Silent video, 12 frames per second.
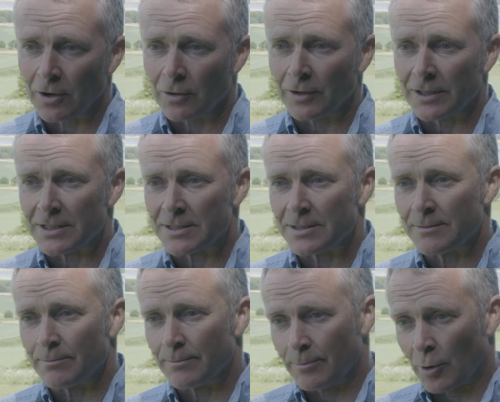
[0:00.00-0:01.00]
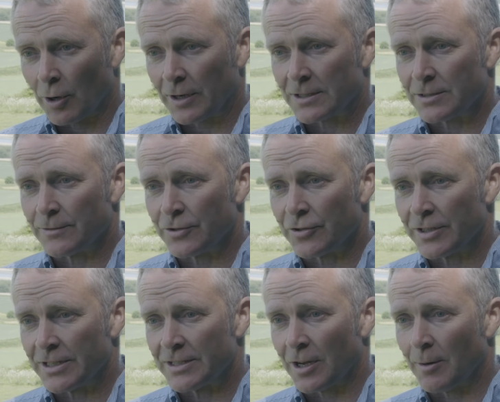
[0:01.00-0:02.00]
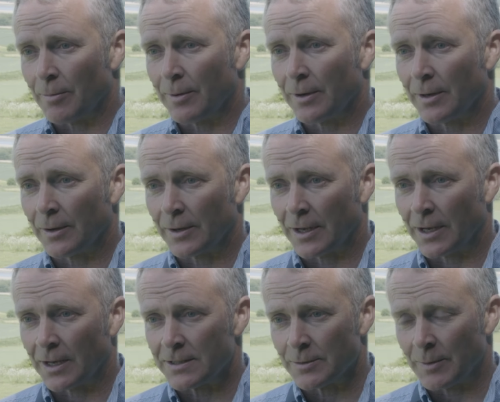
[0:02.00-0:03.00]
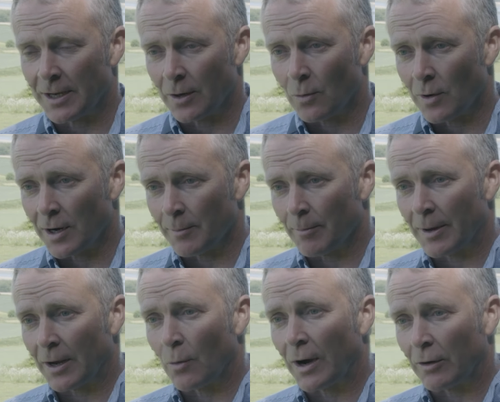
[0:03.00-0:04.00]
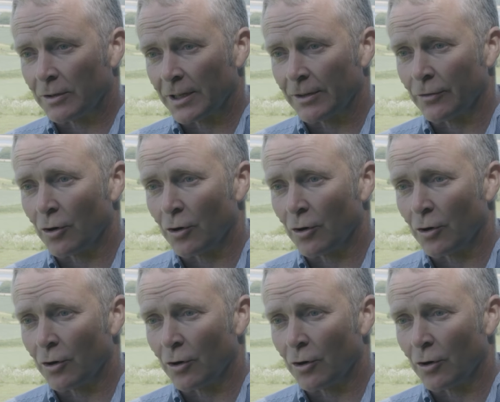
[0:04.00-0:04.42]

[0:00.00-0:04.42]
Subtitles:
all these pockets of trees up to make one big wildlife